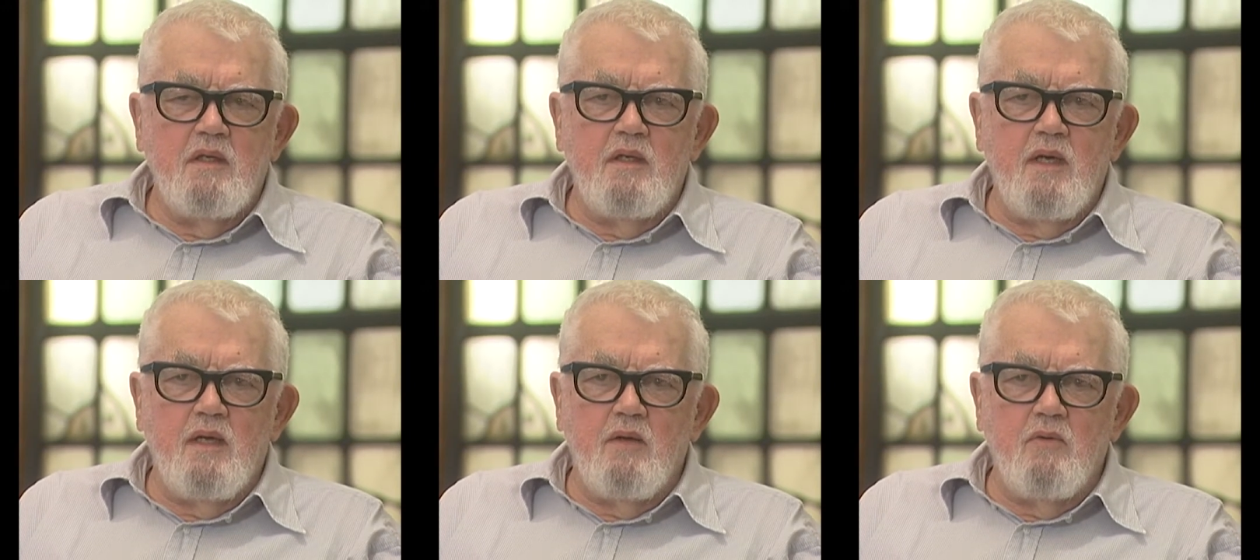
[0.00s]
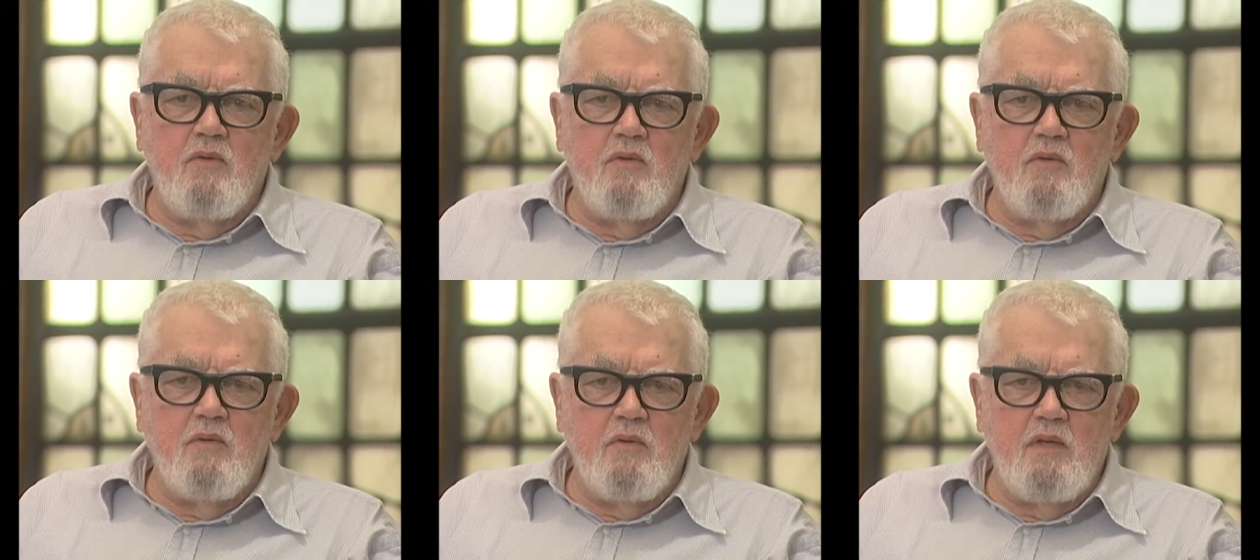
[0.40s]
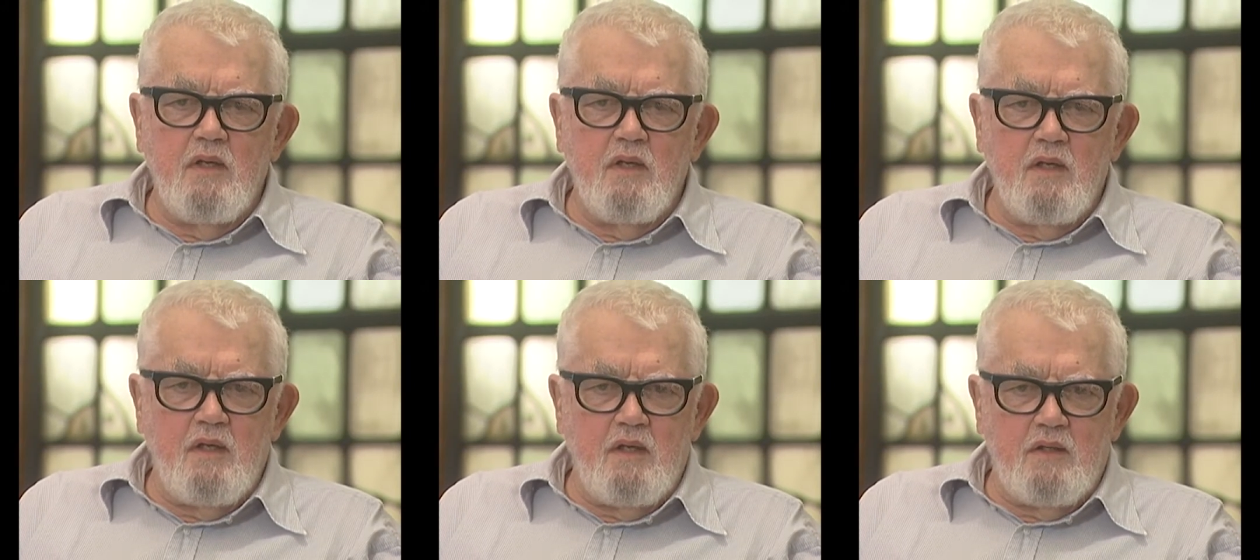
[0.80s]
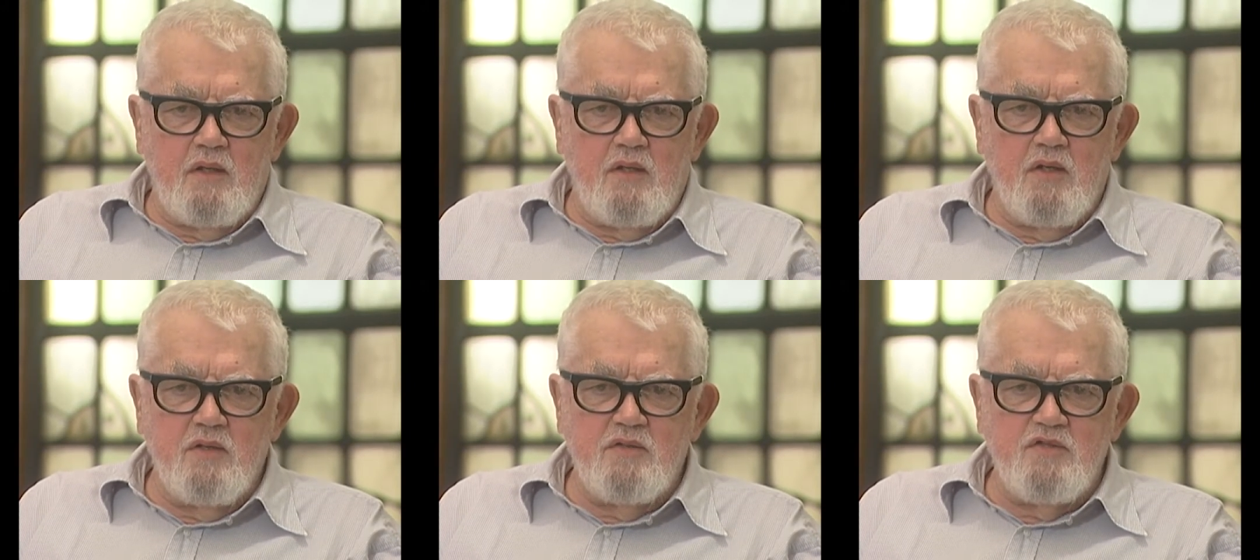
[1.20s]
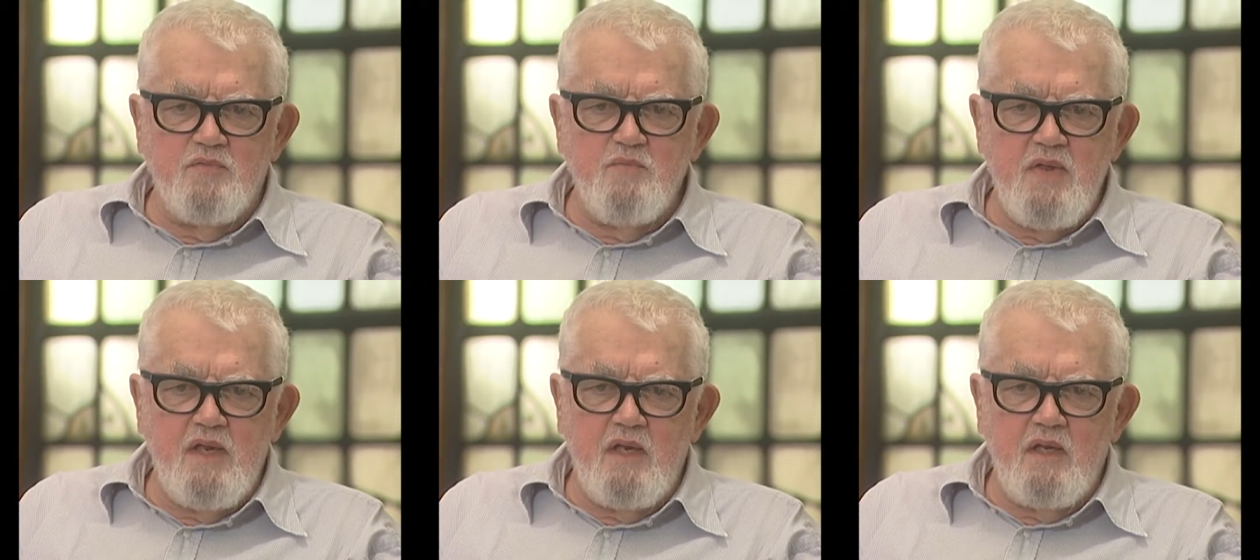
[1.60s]
Now, it occurred to
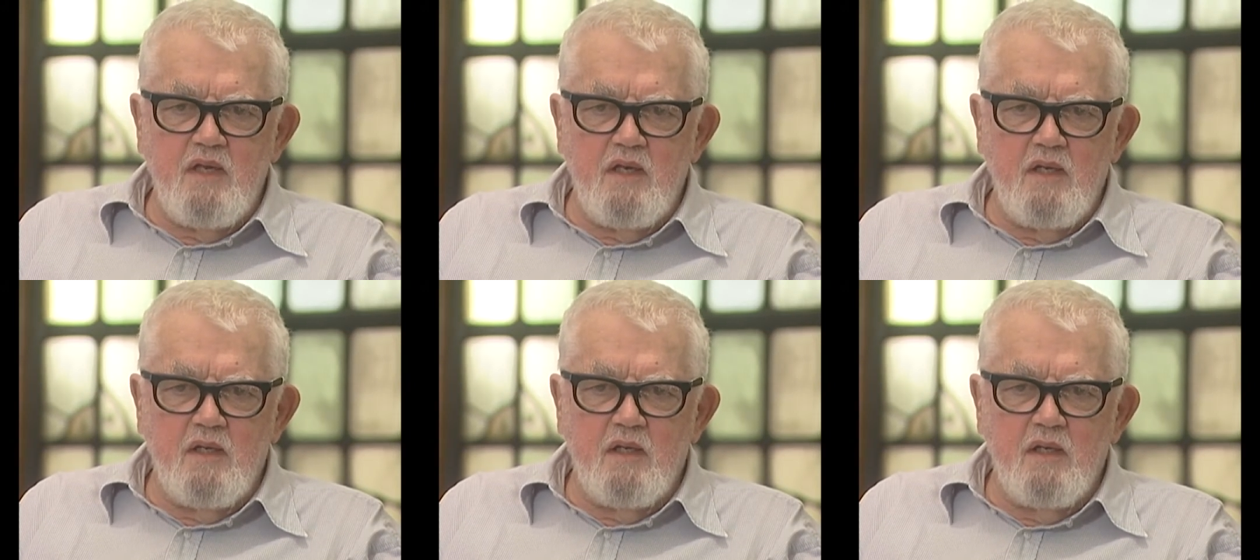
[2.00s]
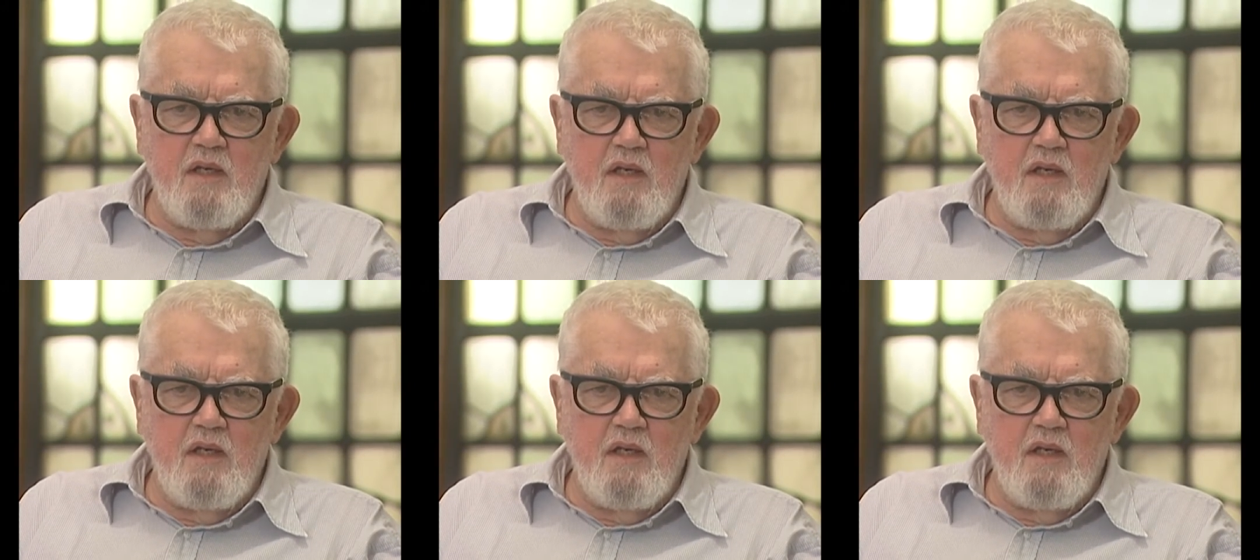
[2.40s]
me